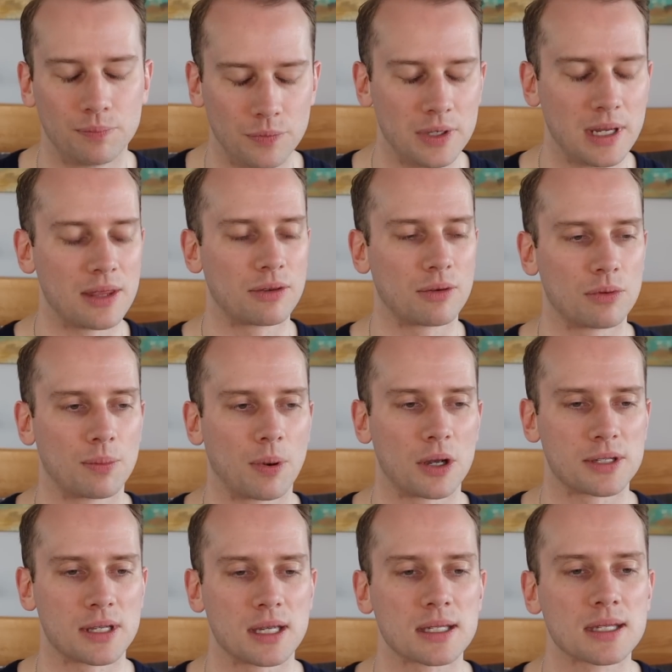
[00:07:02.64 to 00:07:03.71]
knit through the
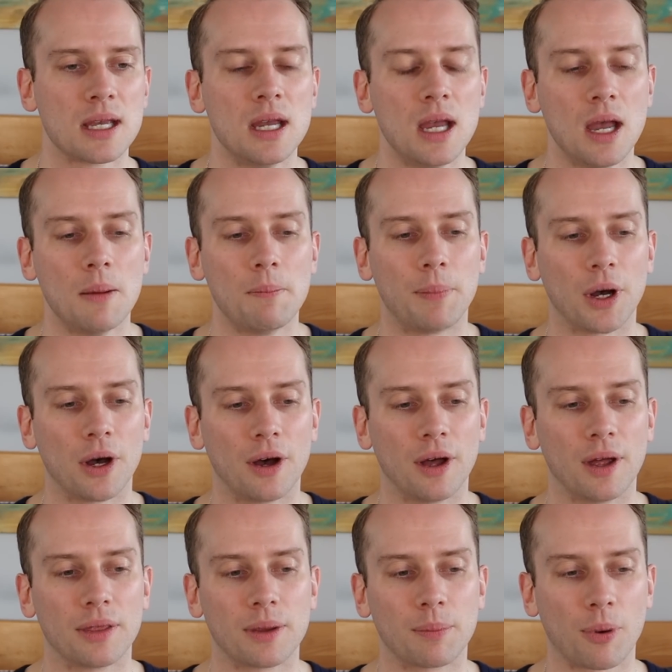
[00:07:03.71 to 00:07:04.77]
process.
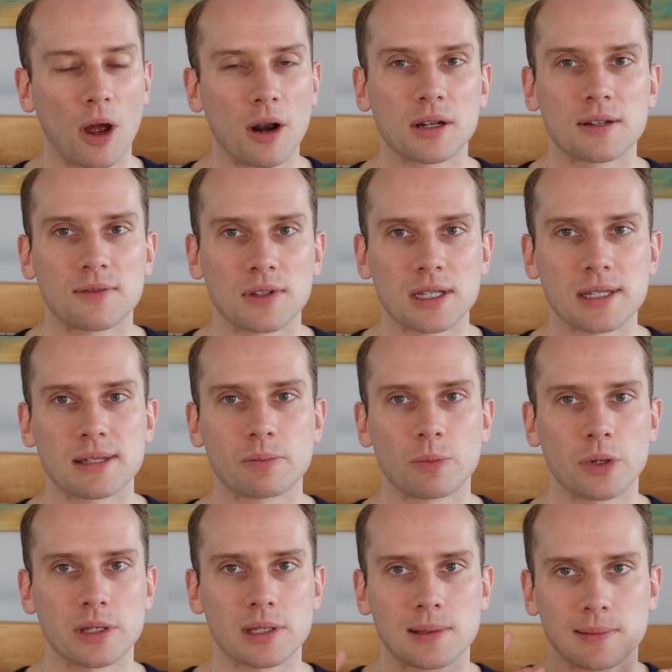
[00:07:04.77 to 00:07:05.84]
But the product of this
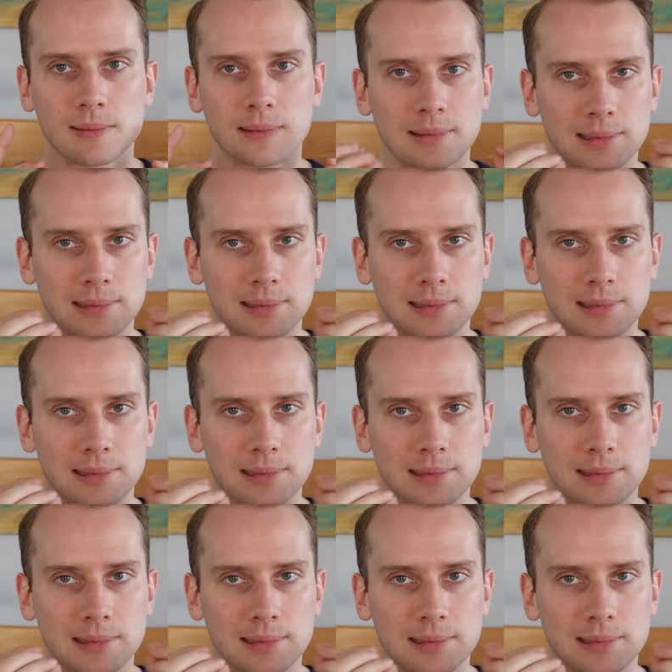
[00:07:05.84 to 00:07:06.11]
was